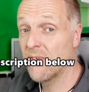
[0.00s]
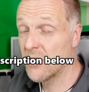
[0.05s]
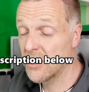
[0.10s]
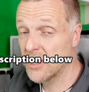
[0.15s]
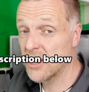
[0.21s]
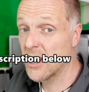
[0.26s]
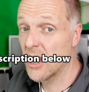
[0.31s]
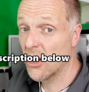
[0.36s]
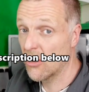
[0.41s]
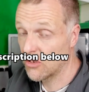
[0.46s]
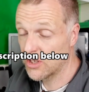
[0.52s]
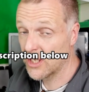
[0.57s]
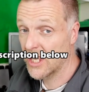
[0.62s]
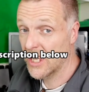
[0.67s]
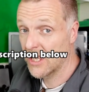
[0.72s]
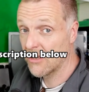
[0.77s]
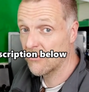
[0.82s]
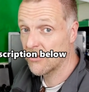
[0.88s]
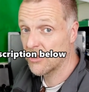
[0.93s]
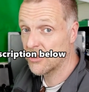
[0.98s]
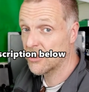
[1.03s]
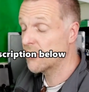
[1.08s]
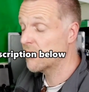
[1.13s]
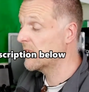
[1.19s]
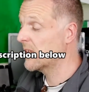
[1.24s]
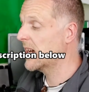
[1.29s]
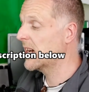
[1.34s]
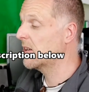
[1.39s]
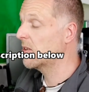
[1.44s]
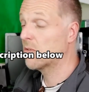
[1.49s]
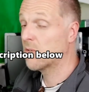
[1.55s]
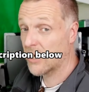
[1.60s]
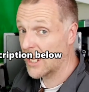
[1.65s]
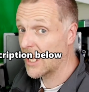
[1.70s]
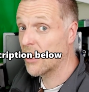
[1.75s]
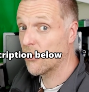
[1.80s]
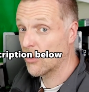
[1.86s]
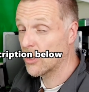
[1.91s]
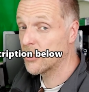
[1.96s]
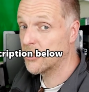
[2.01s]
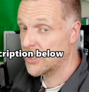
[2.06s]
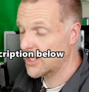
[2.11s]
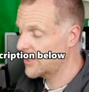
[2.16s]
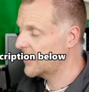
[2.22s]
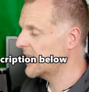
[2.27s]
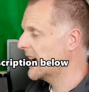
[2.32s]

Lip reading: video on how to do that or how I did